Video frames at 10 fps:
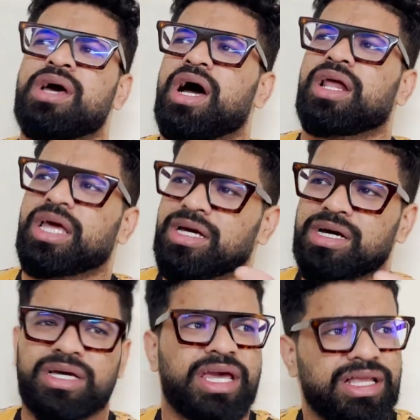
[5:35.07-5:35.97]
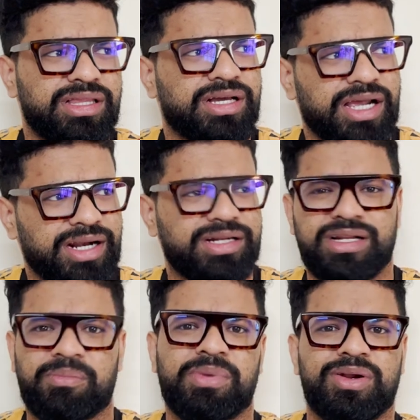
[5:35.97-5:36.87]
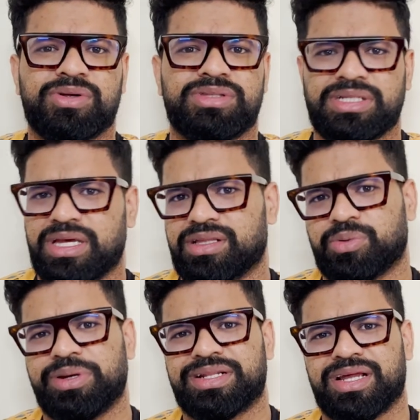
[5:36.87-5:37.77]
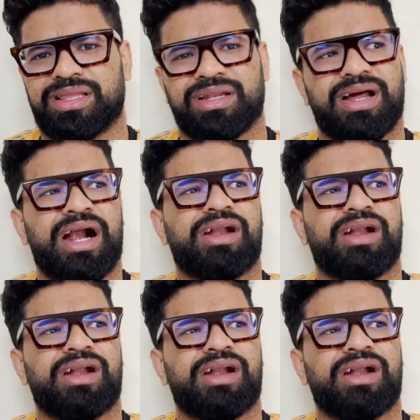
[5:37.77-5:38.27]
I eighth correct number got the eighth tweets and